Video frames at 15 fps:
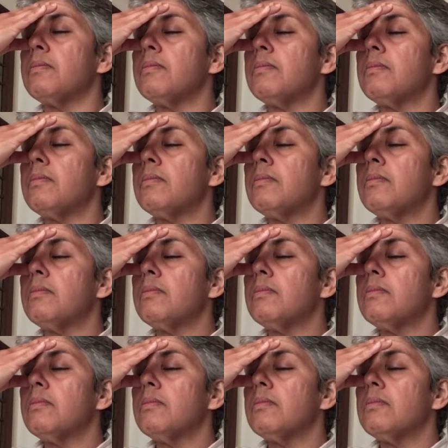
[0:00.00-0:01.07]

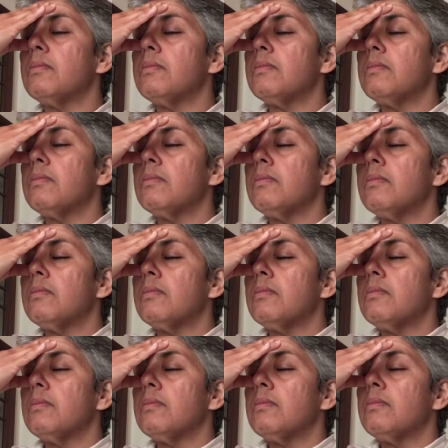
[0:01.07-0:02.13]

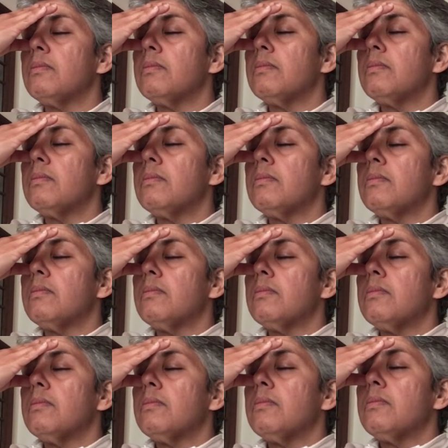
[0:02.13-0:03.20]

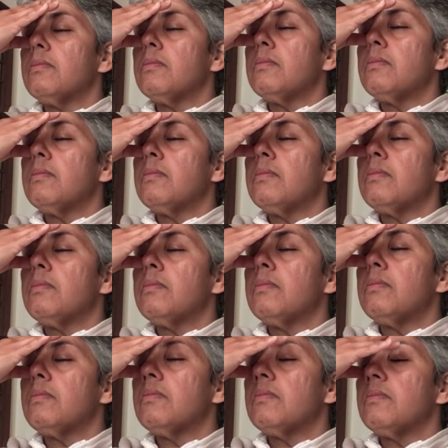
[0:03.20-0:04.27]
(silence)